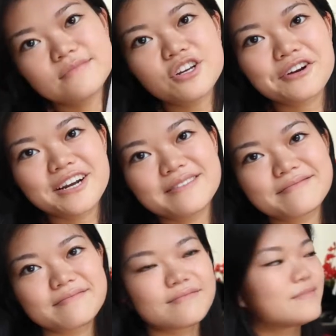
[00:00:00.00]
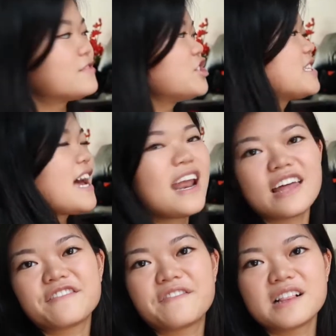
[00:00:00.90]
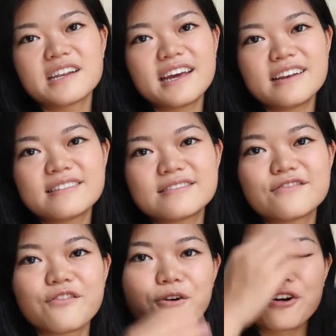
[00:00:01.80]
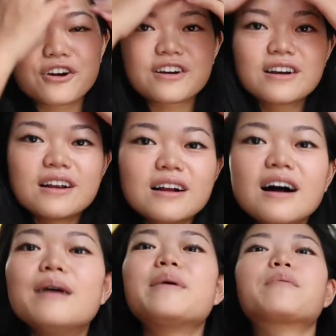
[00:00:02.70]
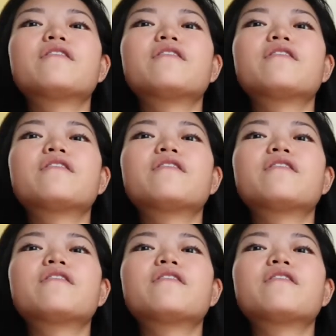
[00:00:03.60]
It's alright. Just kind of had to fill it in for my